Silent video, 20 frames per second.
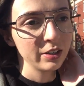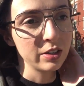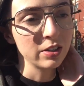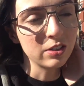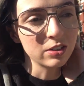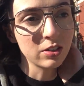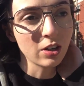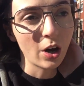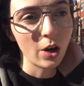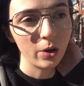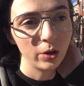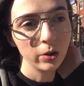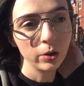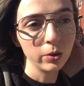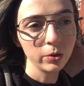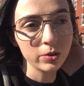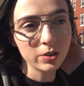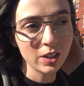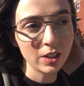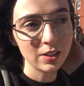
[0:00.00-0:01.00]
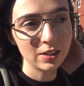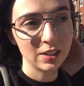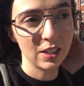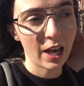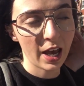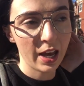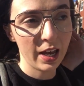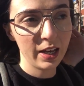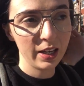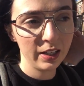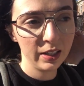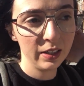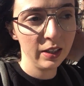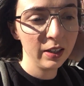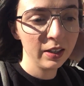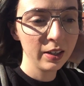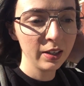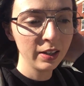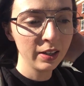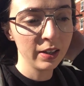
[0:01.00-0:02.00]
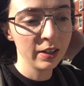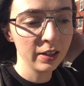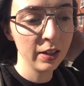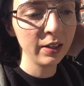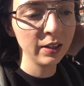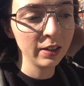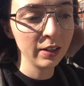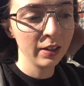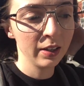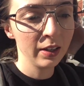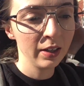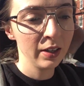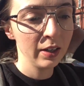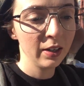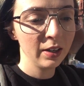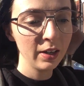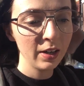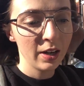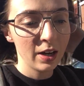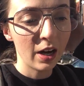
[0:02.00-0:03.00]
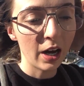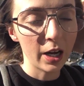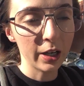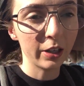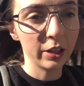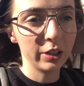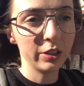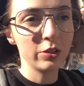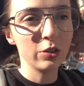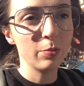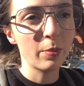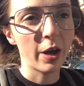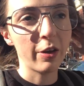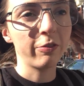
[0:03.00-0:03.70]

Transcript: So today, I'm gonna do